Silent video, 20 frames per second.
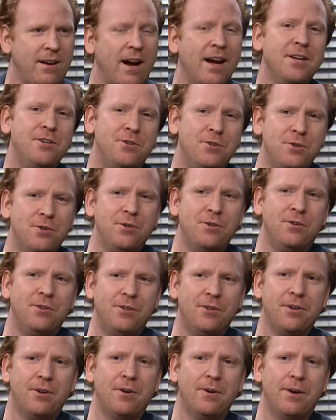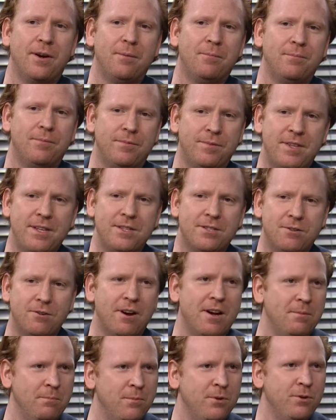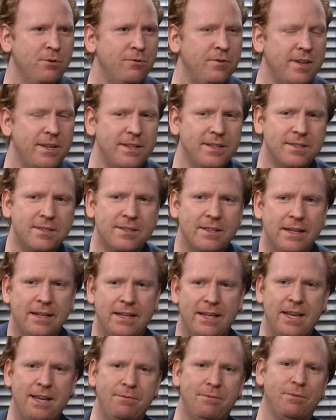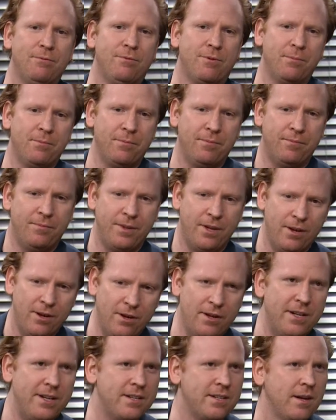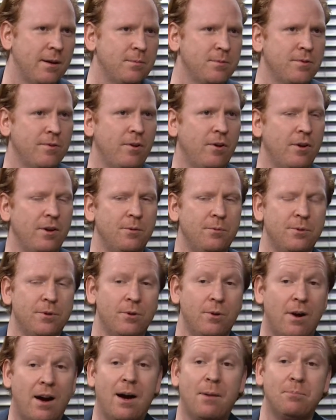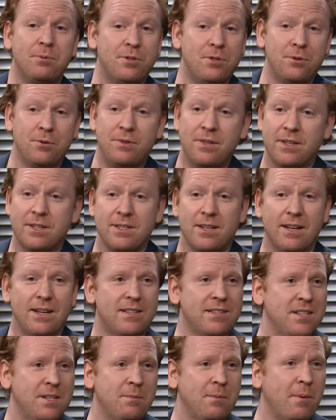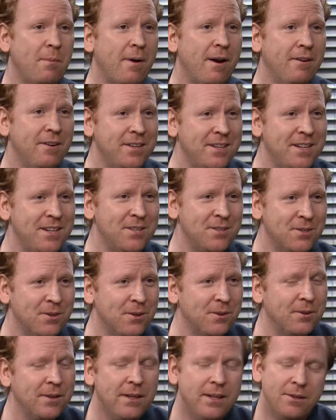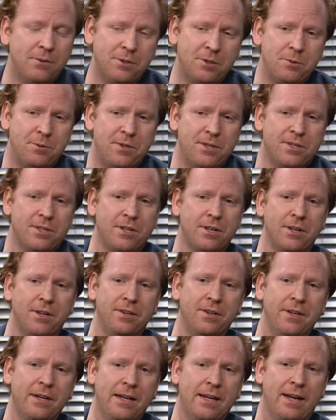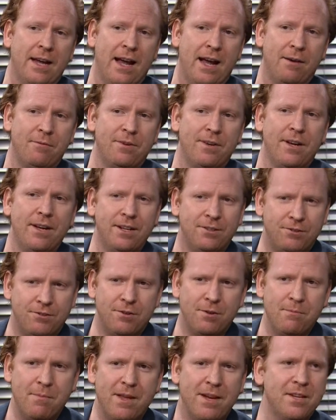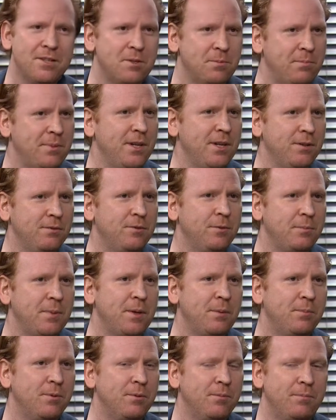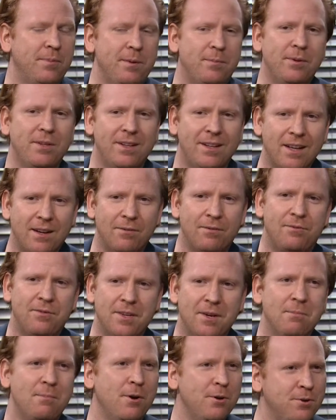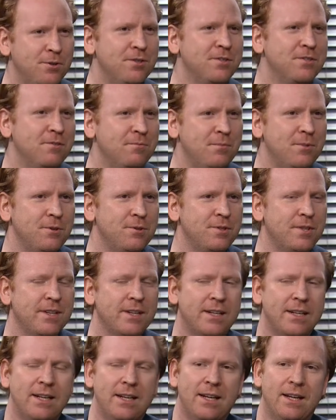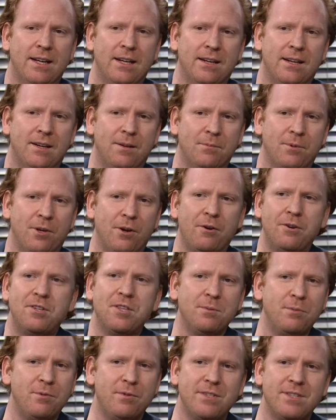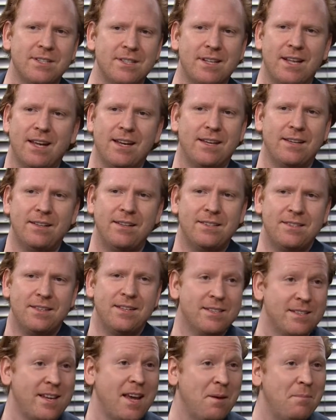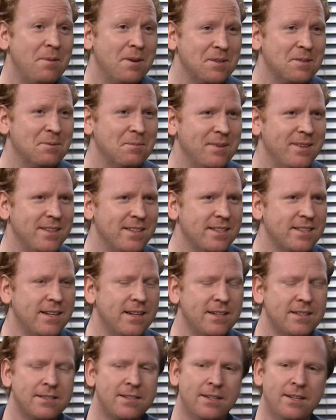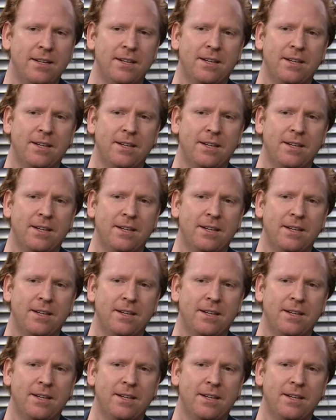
I do. You know, um, these great movies, even from the early times of Hollywood or up to things like Cinema Paradiso, which we just heard, have a, a tremendous appeal for people. People love the emotions of music. Um, going to the movies is like, it's escapism in this sense.